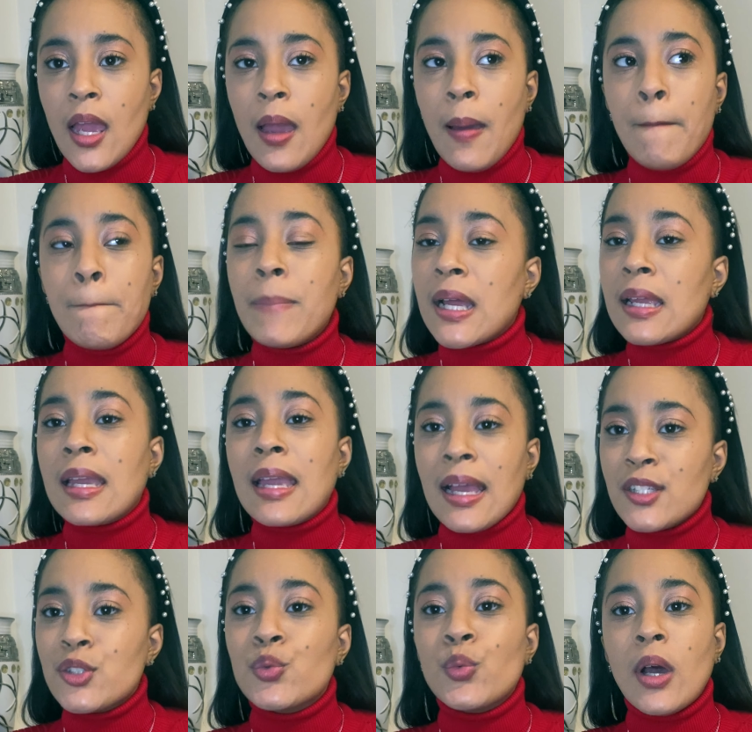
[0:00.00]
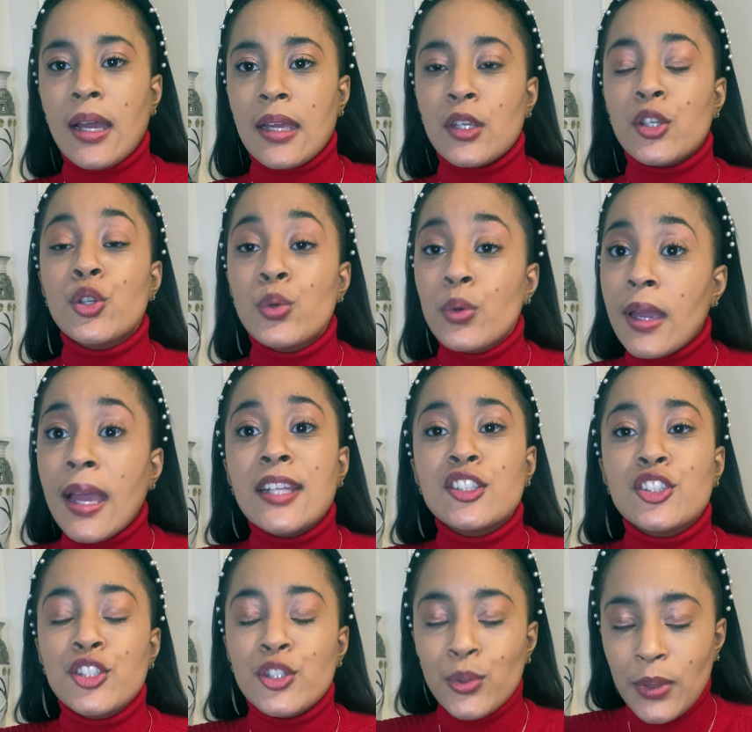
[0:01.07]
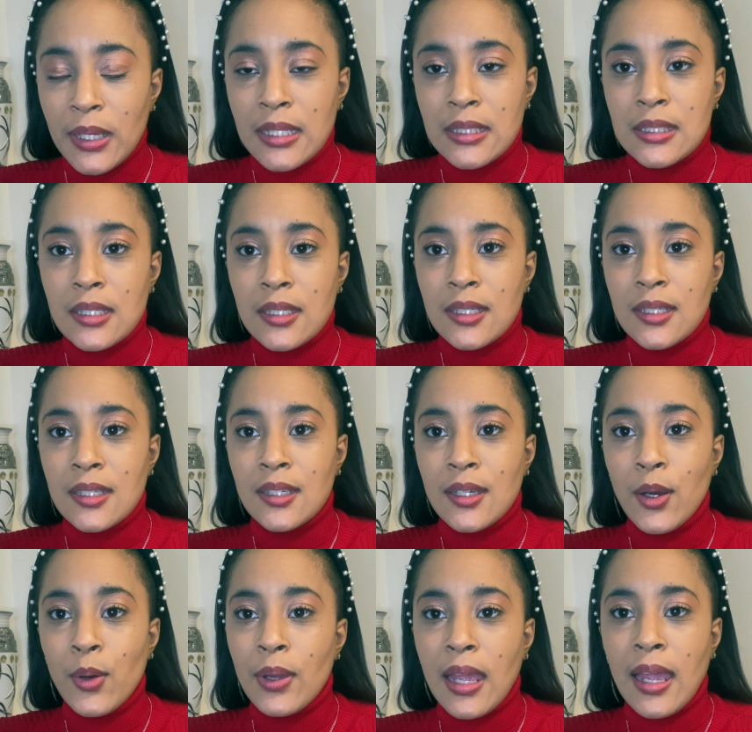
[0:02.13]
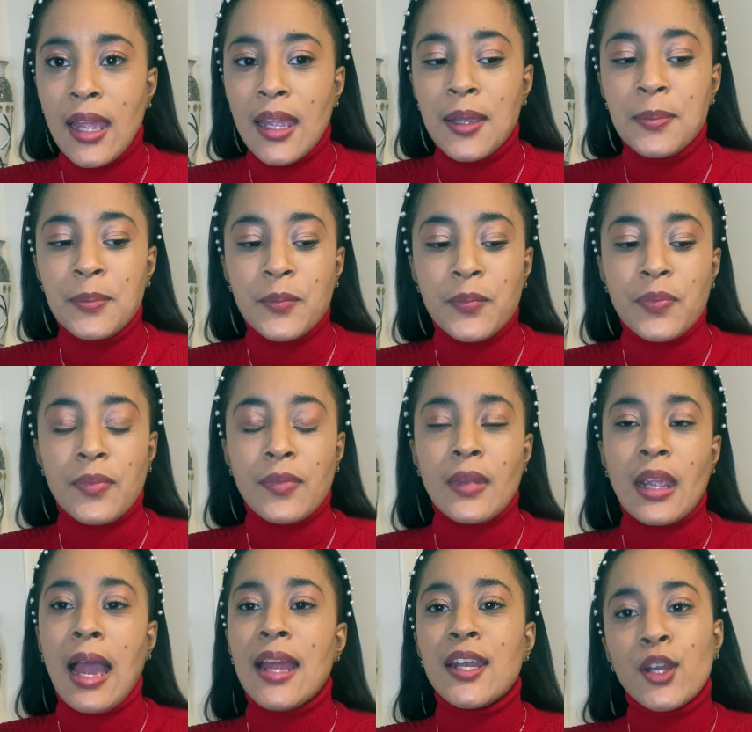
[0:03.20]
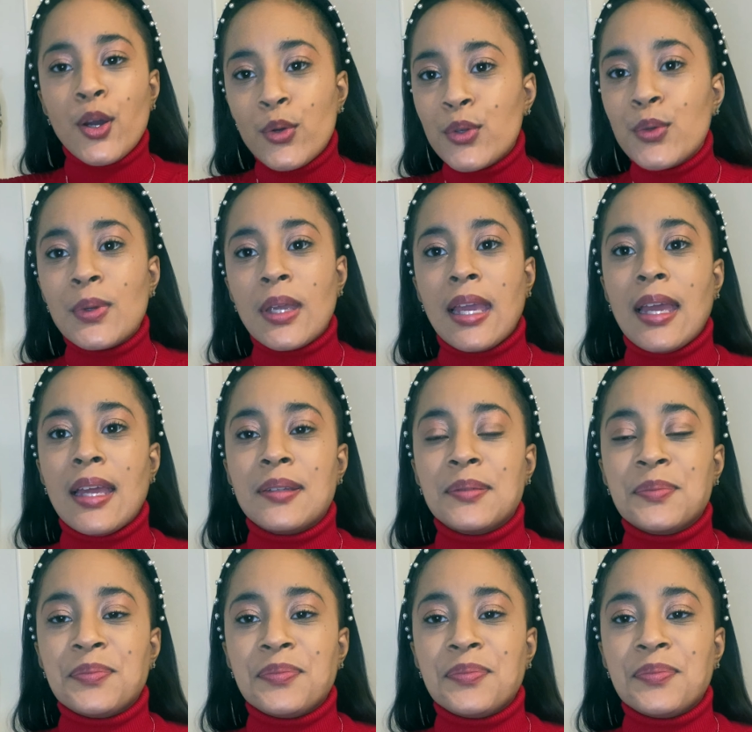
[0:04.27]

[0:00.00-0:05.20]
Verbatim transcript: But guess what? You can do it, okay? I know you can.